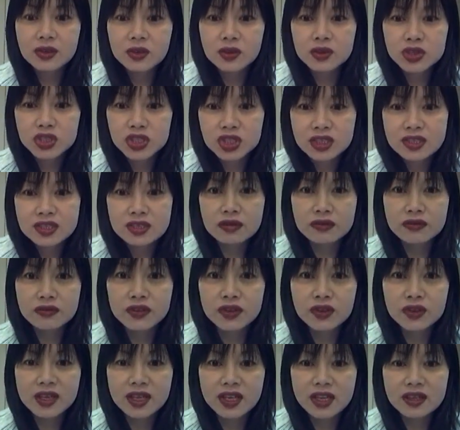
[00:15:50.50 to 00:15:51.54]
chest
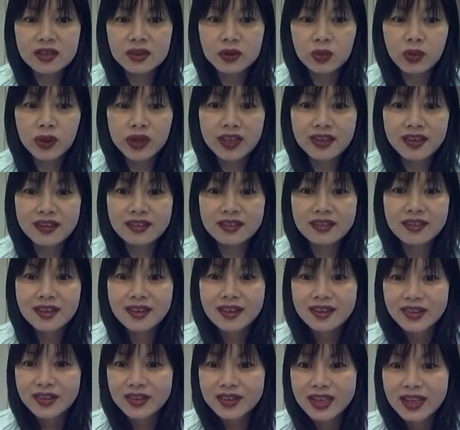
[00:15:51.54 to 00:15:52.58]
feel kind of weird.
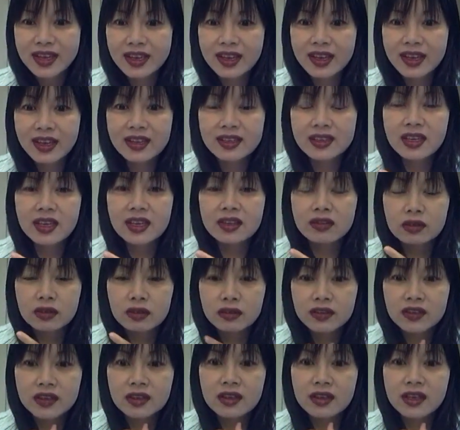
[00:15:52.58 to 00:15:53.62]
Okay, and
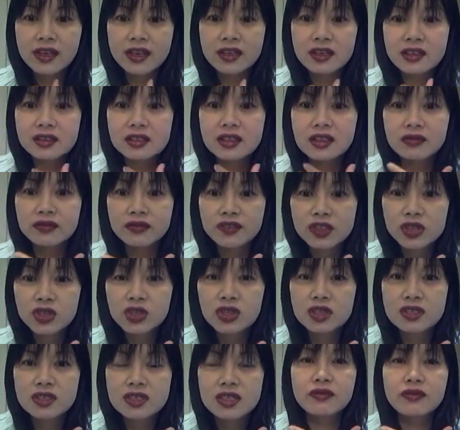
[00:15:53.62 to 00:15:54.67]
feel like a
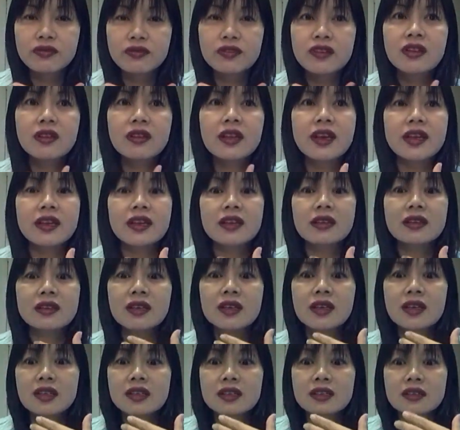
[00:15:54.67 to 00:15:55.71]
deficiency, feel like a
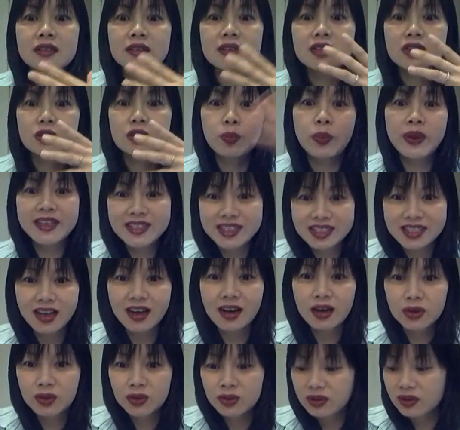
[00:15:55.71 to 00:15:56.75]
space
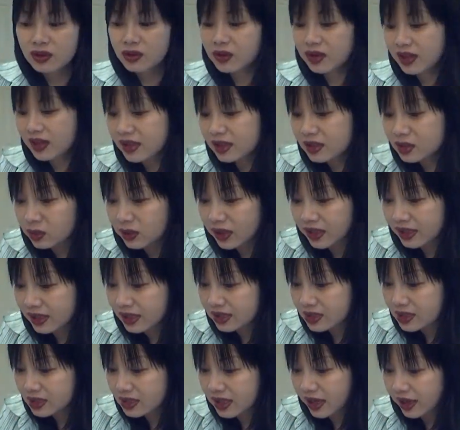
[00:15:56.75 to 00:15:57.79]
out. Okay, that's what
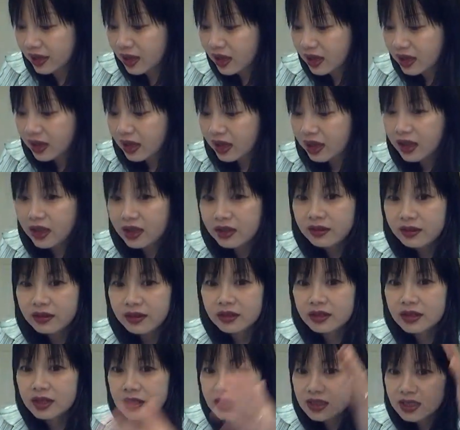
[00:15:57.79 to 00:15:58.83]
he say,
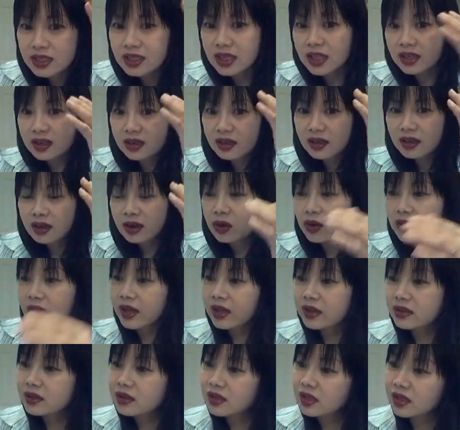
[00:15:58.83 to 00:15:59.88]
and dizzy.
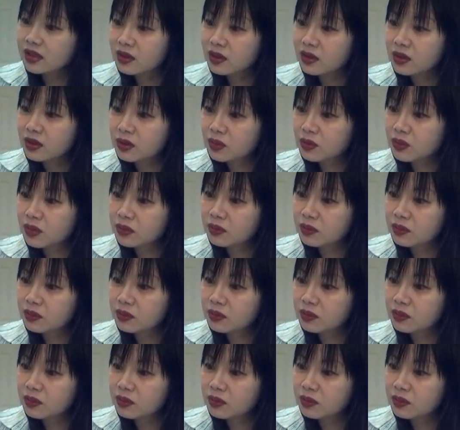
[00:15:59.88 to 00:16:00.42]
Okay, can you